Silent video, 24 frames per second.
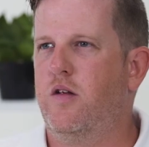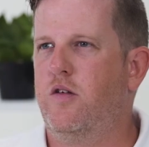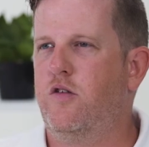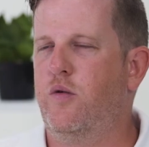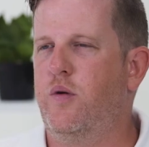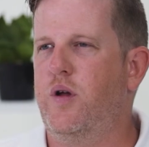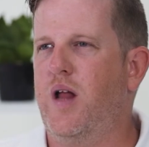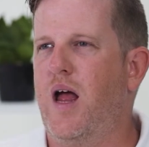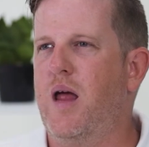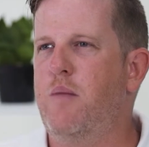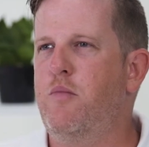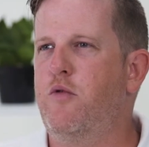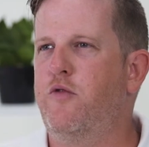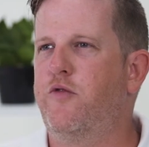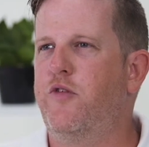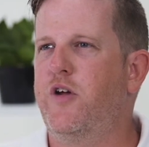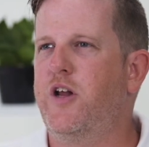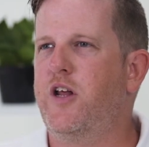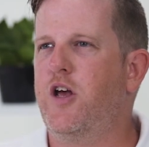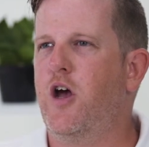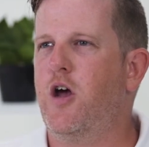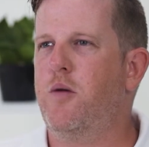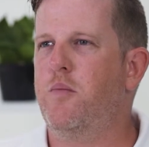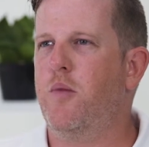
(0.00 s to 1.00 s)
To enable
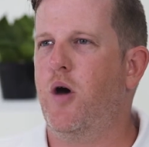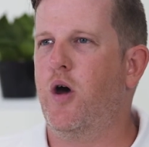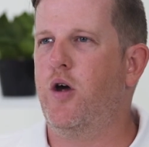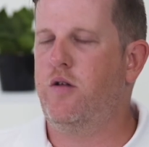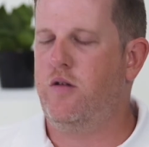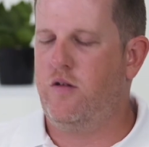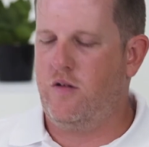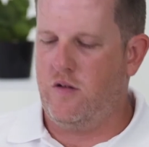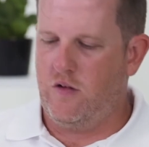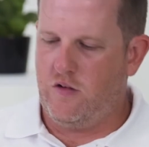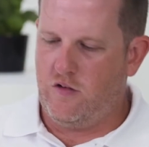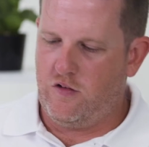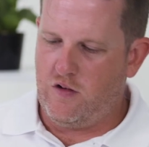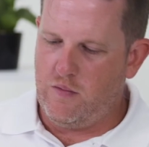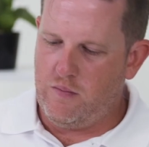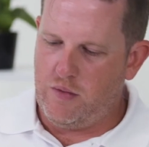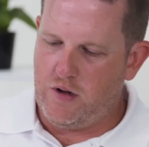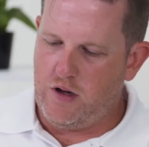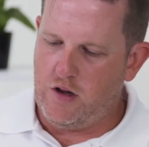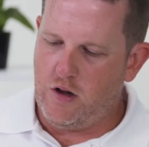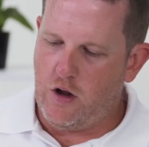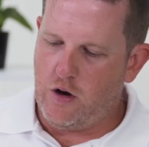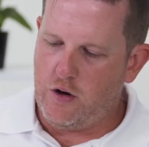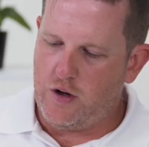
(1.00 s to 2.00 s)
video mode,
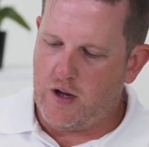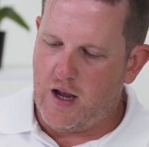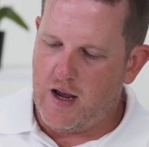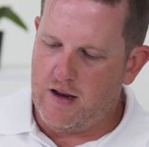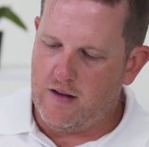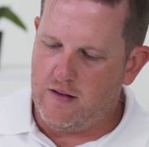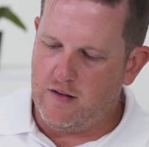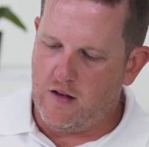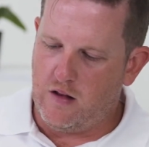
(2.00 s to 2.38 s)
simply locate